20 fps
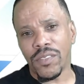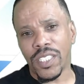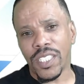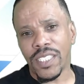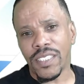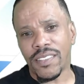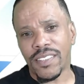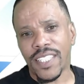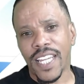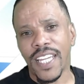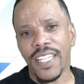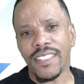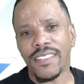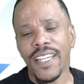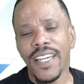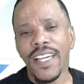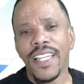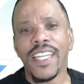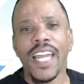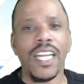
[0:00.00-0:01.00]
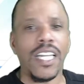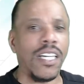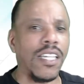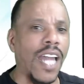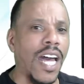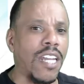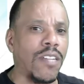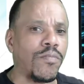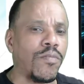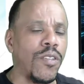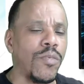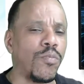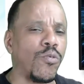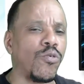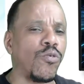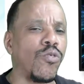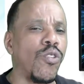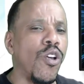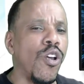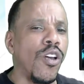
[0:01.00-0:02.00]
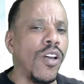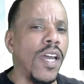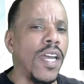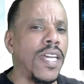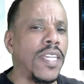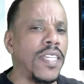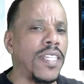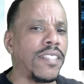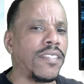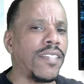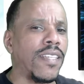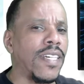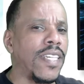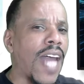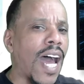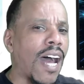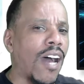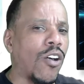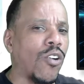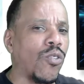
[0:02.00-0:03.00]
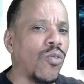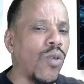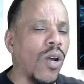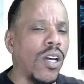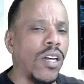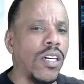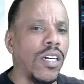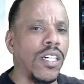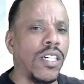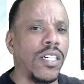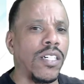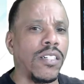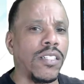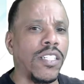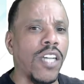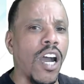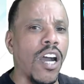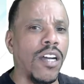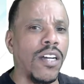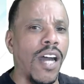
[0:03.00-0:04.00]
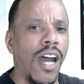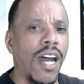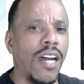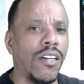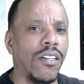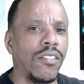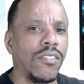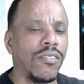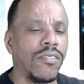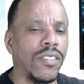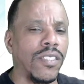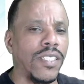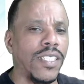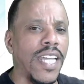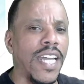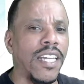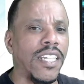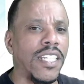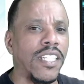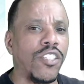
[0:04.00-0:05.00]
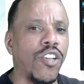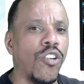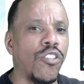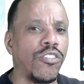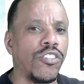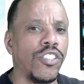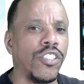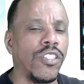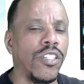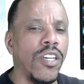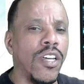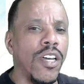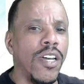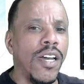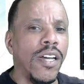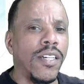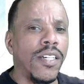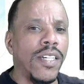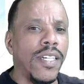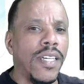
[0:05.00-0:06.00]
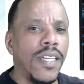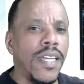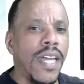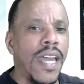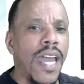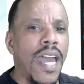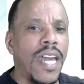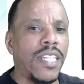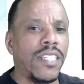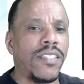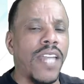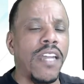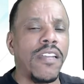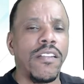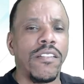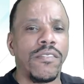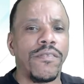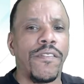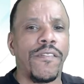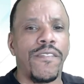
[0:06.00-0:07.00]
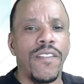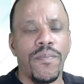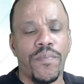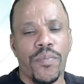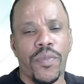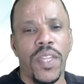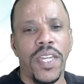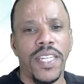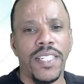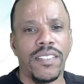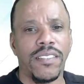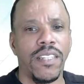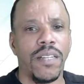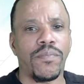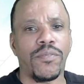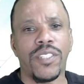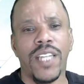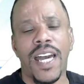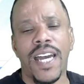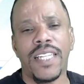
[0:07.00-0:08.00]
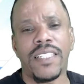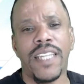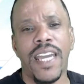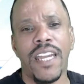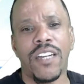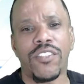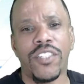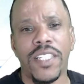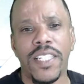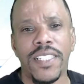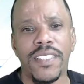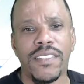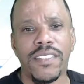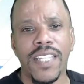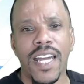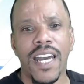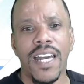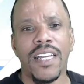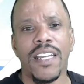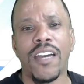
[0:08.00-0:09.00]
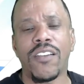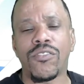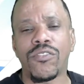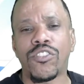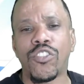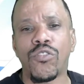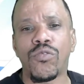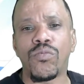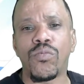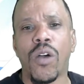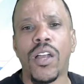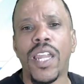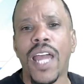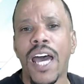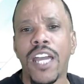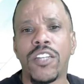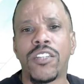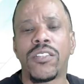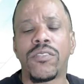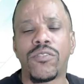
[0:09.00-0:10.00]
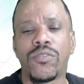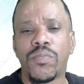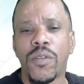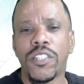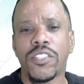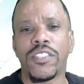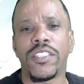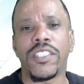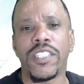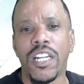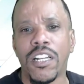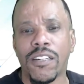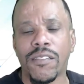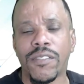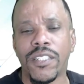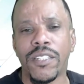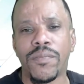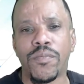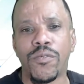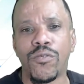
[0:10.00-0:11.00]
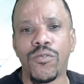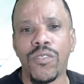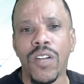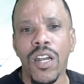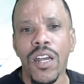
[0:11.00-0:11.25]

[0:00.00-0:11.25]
states. Like a lot of people in our daily culture, they don't flip things upside down and inside out. So a lot of, especially young people,